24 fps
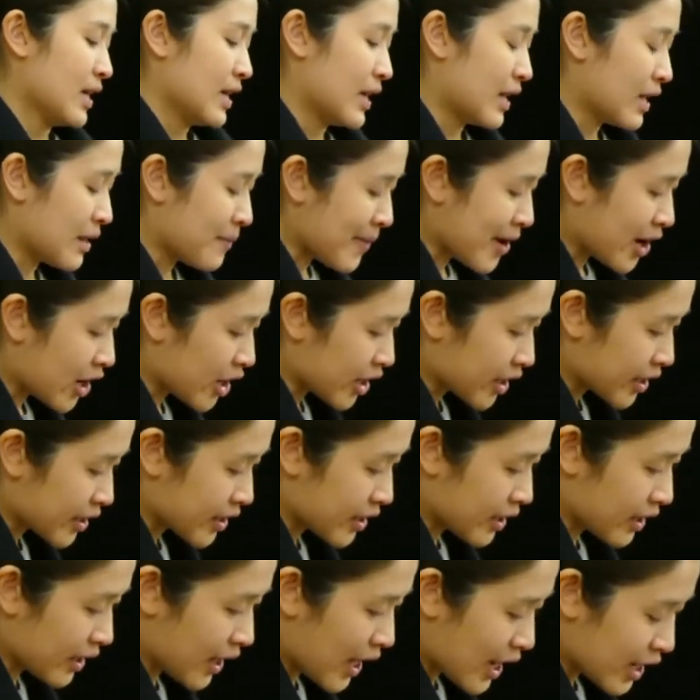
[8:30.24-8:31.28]
In
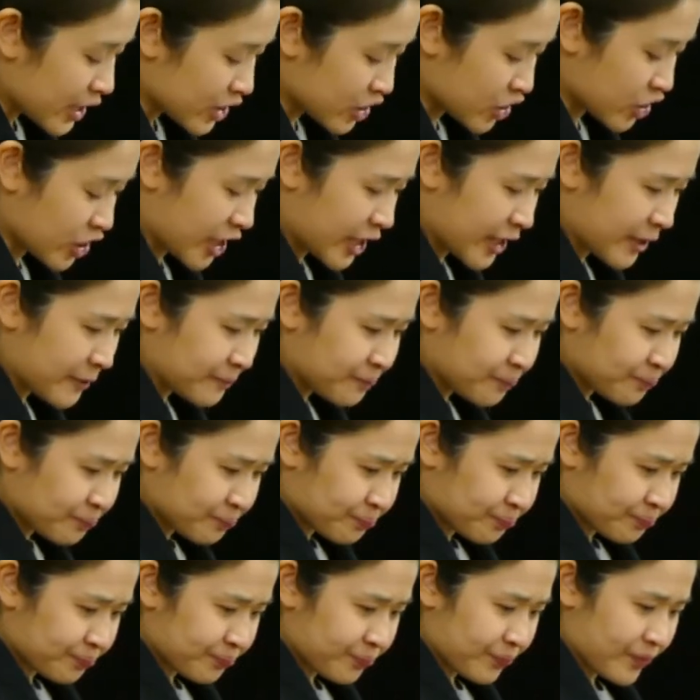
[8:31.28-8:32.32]
America last year,
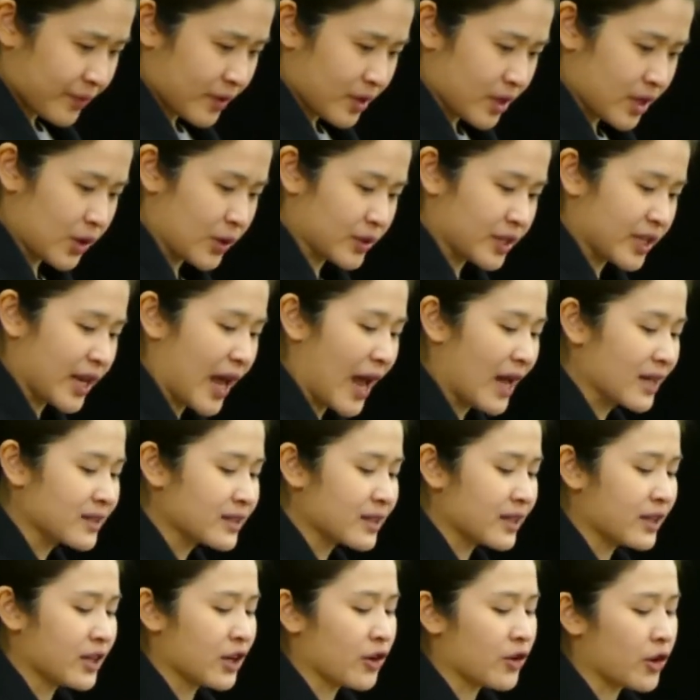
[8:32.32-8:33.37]
there was an
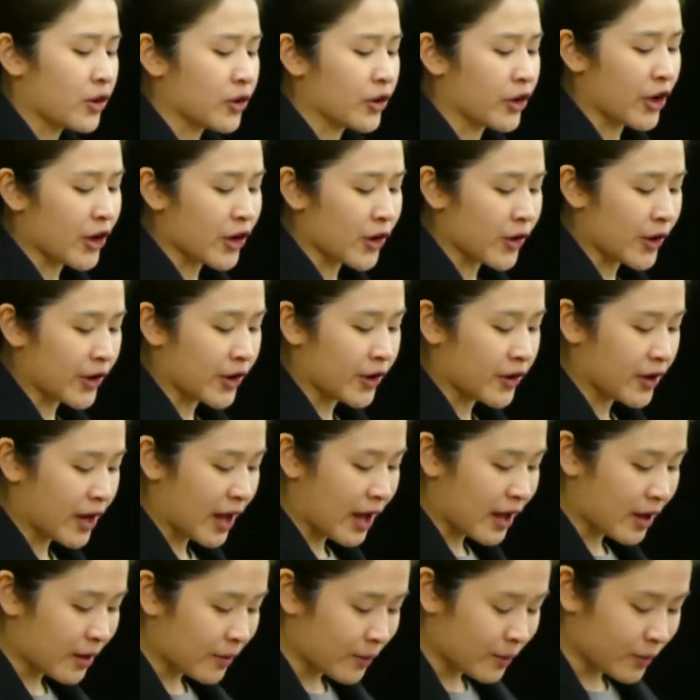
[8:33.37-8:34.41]
18-year-old girl, and her
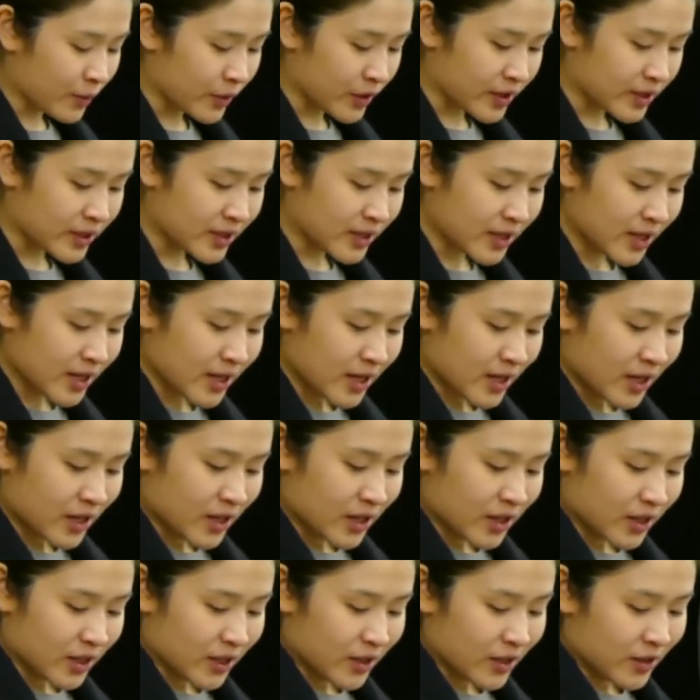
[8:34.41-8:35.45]
name was
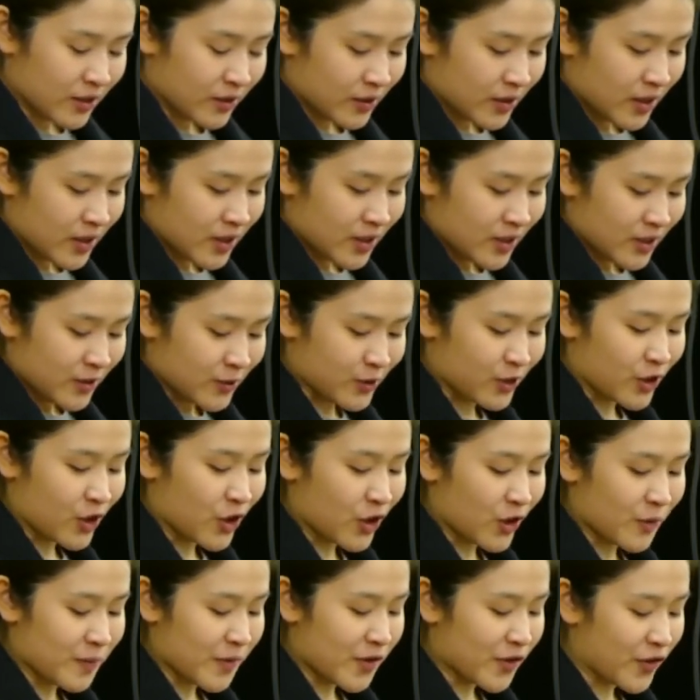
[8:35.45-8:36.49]

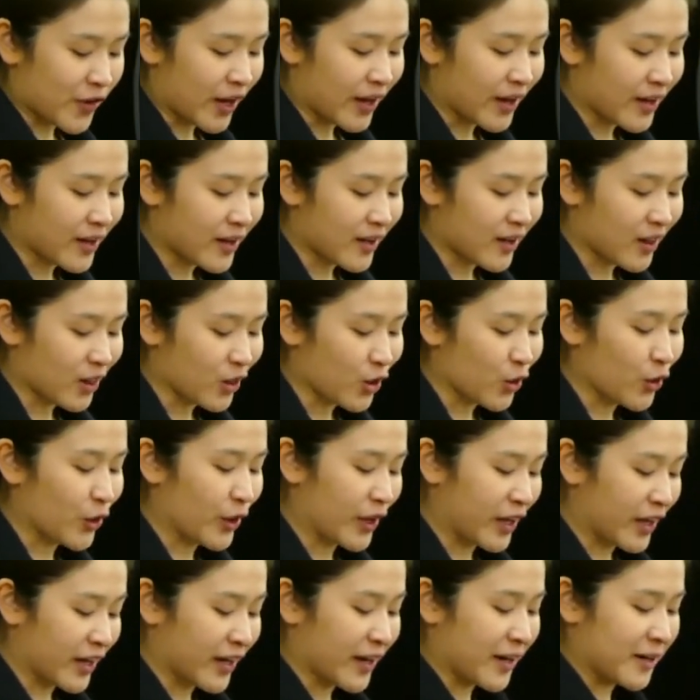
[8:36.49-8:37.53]
called Marina
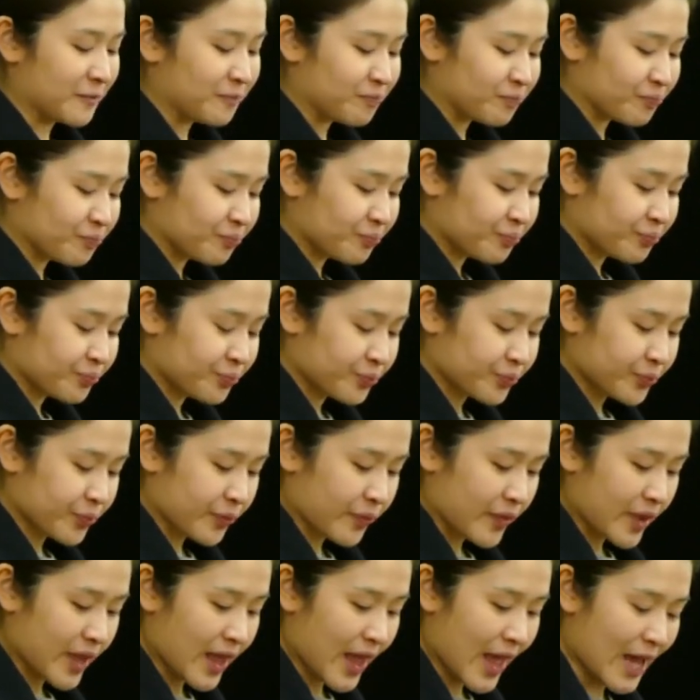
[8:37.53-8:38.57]
Lulina.
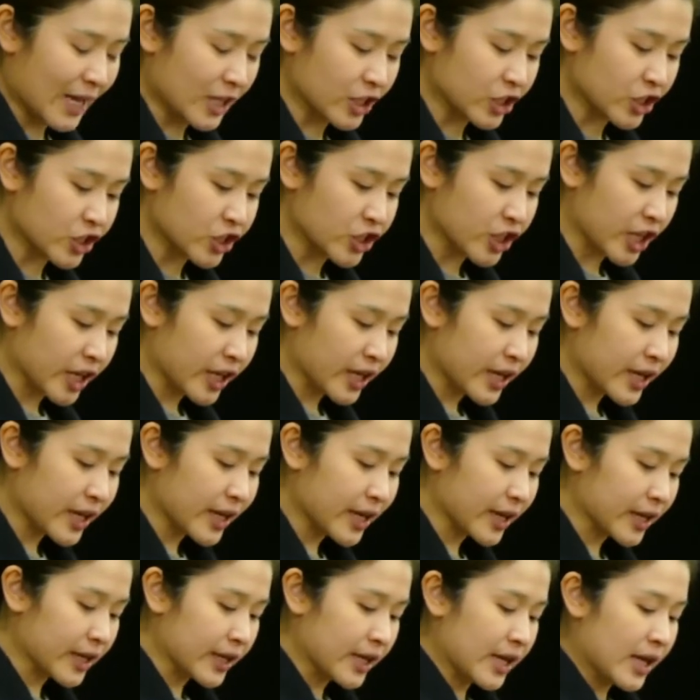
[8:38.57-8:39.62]
And
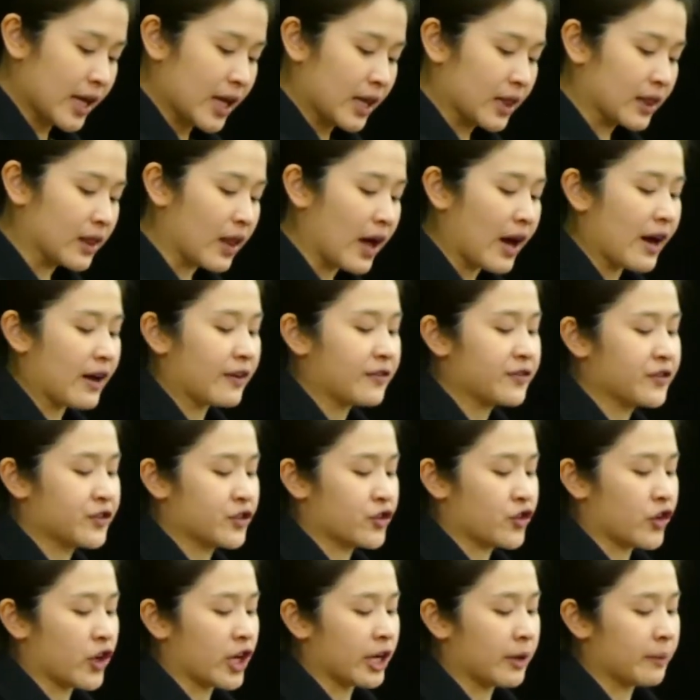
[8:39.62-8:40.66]
she live
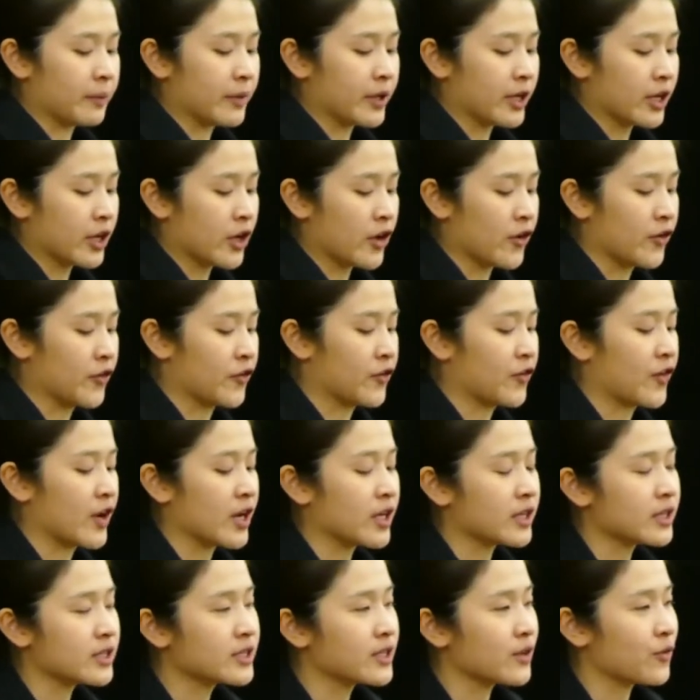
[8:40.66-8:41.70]
streamed her
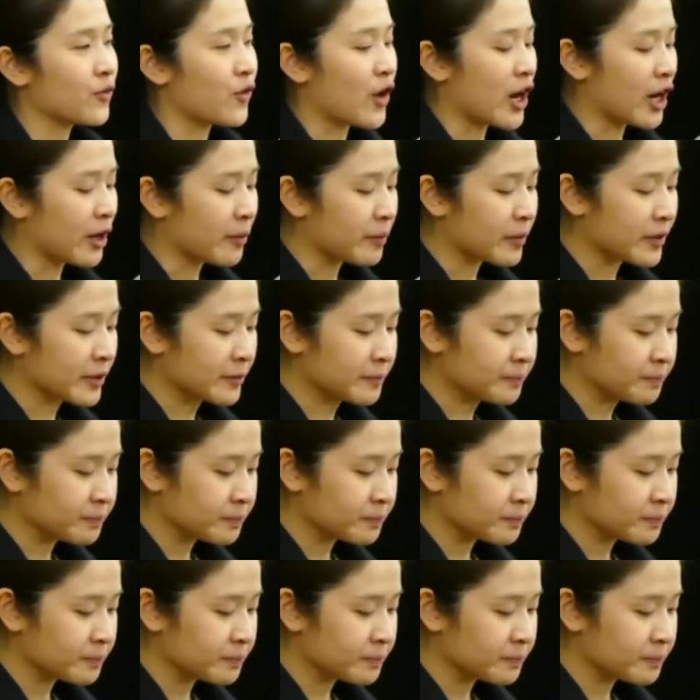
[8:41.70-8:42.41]
friend's rape.